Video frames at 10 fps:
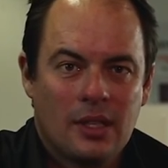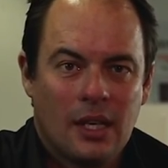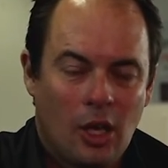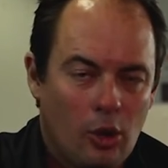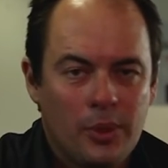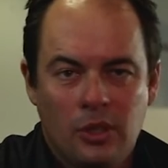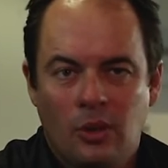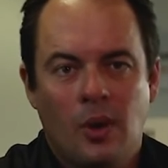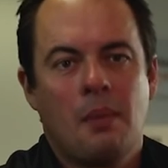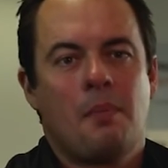that are helping
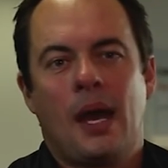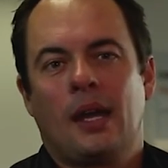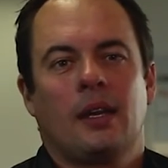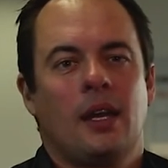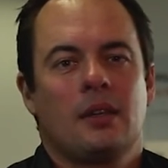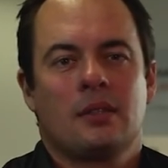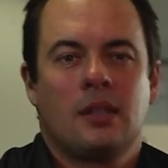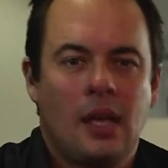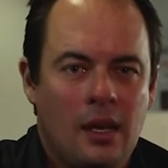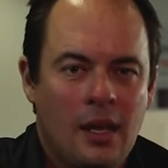you unpack and
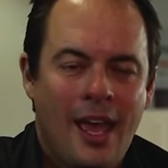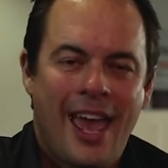understand